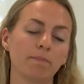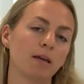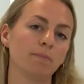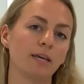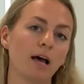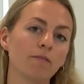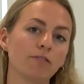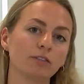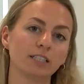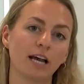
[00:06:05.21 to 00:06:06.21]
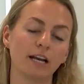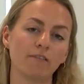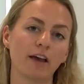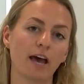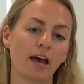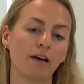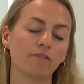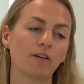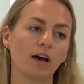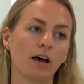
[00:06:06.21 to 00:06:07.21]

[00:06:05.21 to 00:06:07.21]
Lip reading: it might be helpful to kind of have